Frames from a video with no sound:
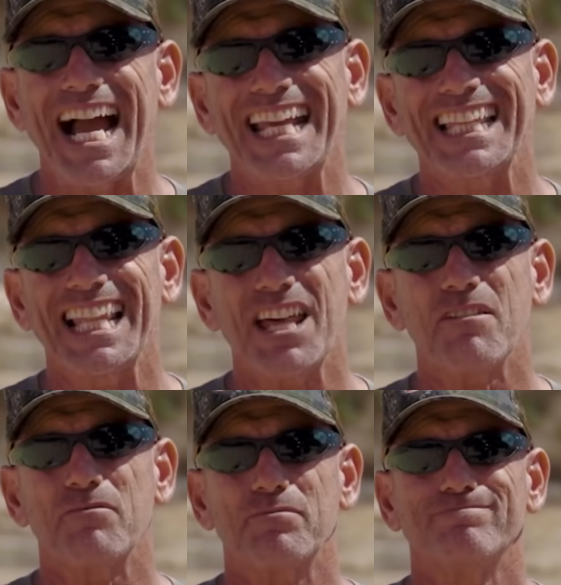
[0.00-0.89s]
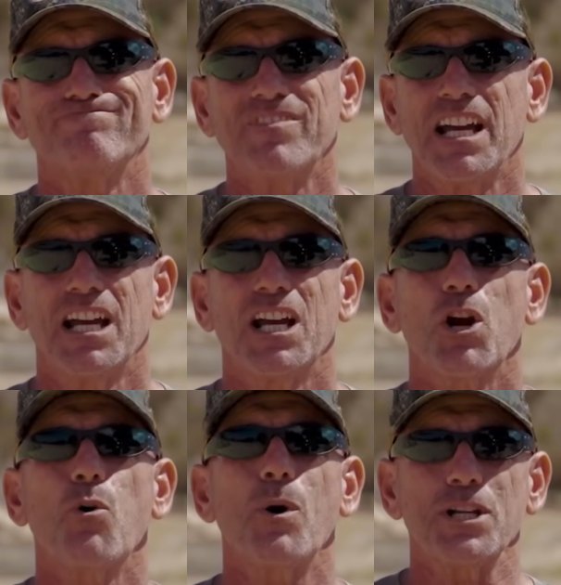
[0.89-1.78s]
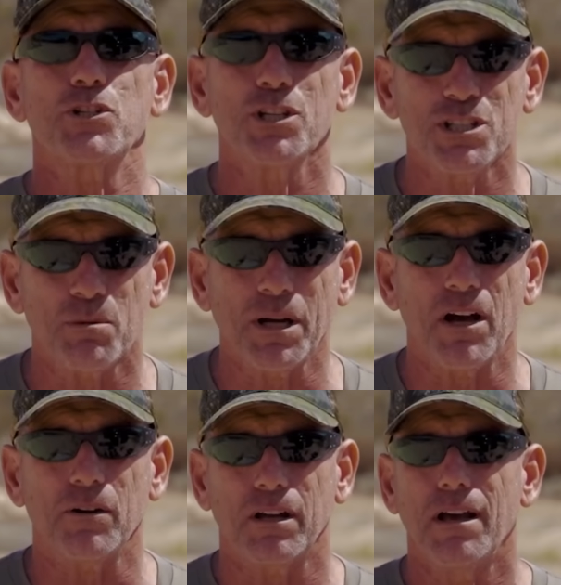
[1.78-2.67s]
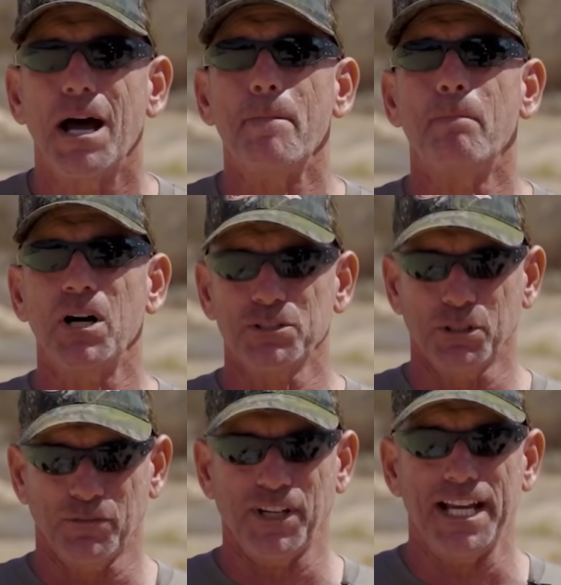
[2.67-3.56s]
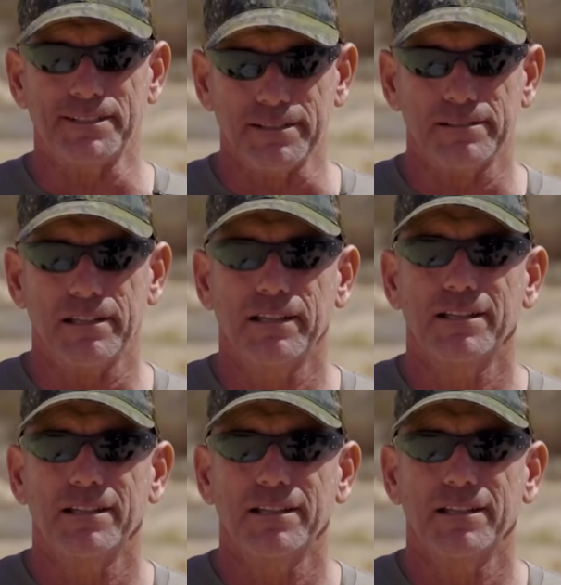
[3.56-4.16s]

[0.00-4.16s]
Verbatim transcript: I get a lot of questions about muzzle devices.